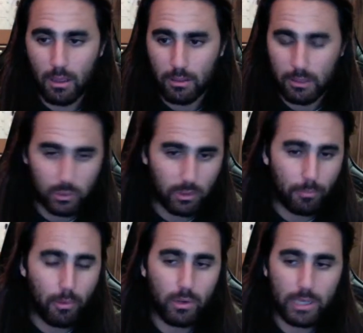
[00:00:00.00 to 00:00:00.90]
that sort of
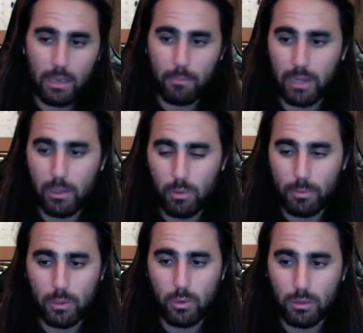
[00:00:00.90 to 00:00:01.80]
pole cam. But it would
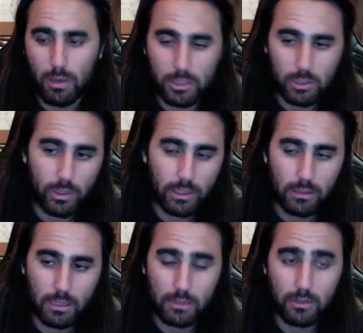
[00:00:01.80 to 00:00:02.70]
be cool to also
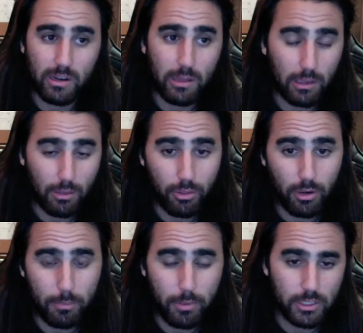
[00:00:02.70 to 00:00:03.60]
integrate like a
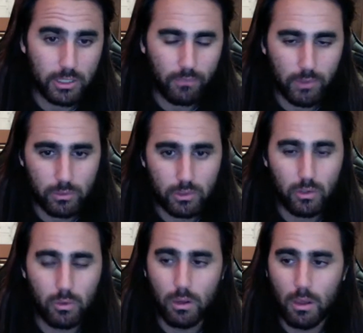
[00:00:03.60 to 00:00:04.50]
third person view
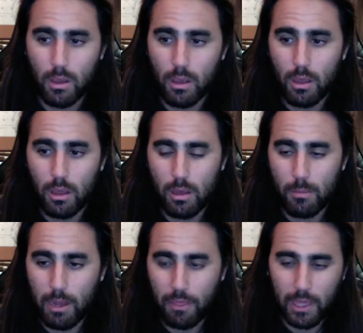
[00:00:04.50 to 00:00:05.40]
too.
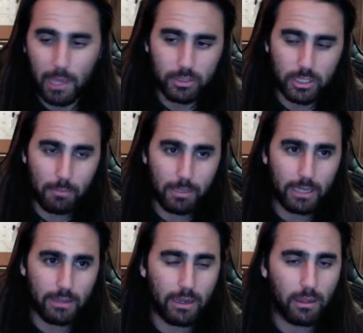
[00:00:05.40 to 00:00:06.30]
And I think I'm
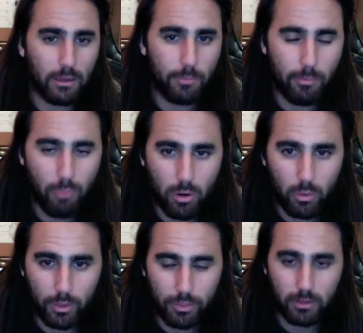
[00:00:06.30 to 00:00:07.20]
getting that a little bit more
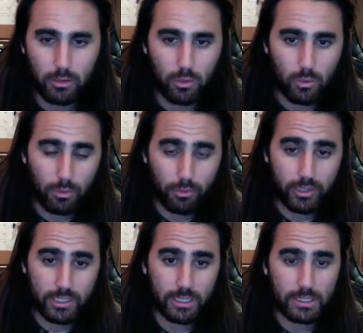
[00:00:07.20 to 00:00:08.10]
with the new
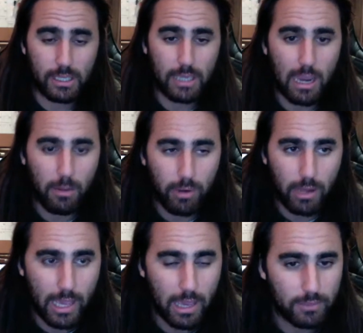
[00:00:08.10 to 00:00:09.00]
360 camera.
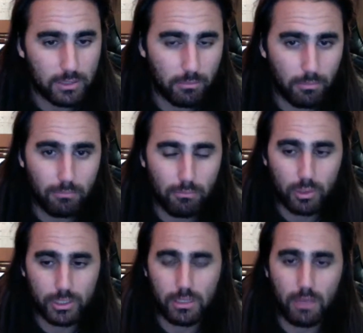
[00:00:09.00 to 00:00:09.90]
I have some
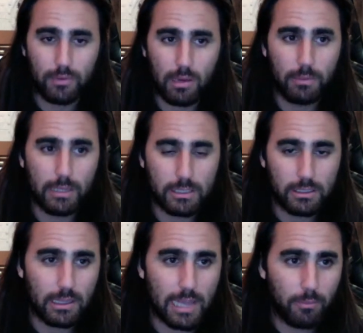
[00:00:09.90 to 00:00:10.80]
more stuff coming that's
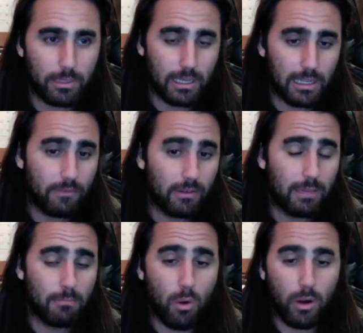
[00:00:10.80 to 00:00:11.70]
going to allow me even
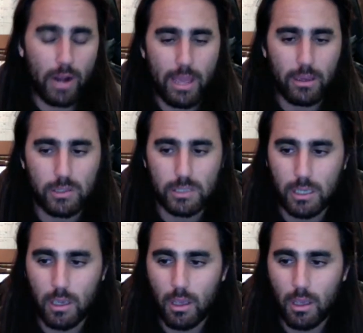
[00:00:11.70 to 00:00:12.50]
more angles.